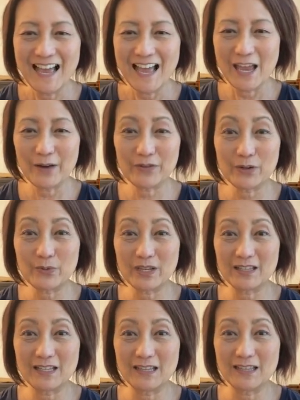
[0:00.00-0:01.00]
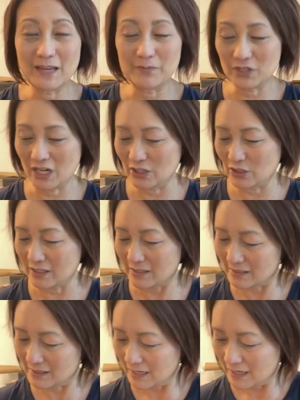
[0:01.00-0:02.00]
Every week that name
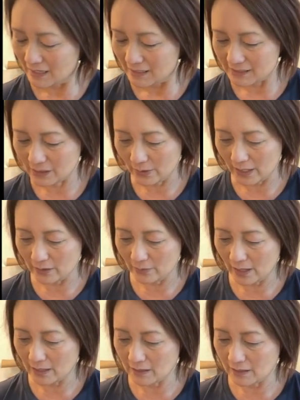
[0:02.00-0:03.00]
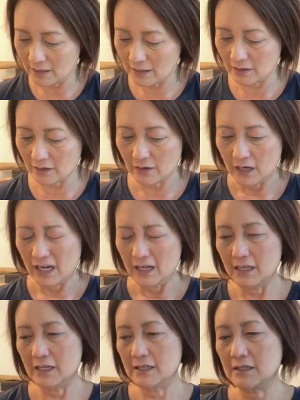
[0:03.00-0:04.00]
changes. So anyway, in here,
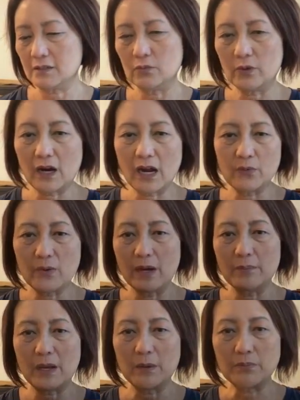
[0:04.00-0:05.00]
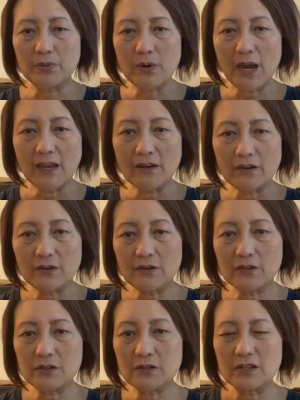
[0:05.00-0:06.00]
it's where I write my
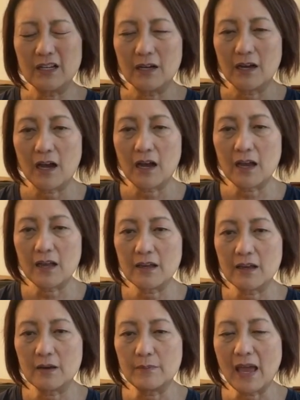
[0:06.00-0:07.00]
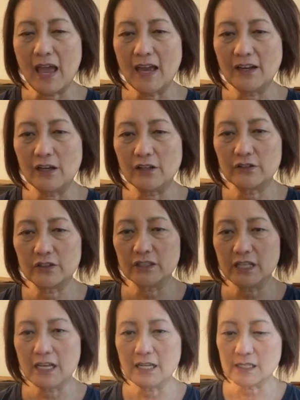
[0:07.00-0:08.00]
prayers. I add other
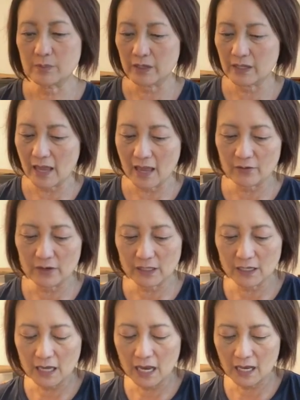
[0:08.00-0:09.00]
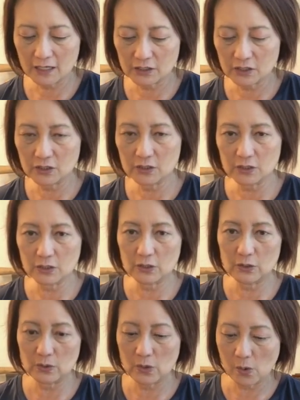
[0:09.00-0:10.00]
things, but everything has to
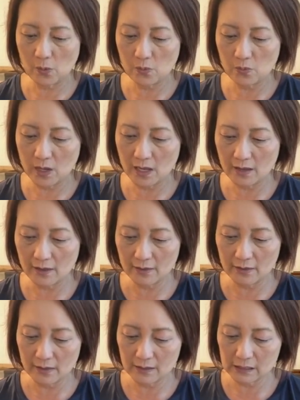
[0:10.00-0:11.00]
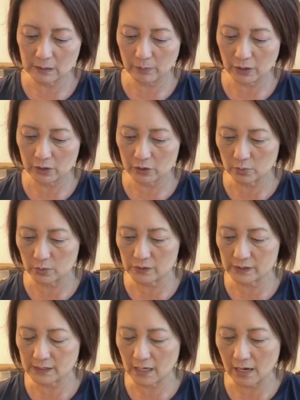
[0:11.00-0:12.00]
do with spiritual
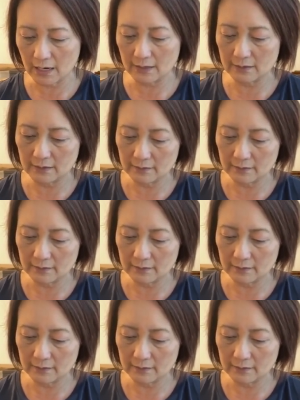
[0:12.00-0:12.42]
side,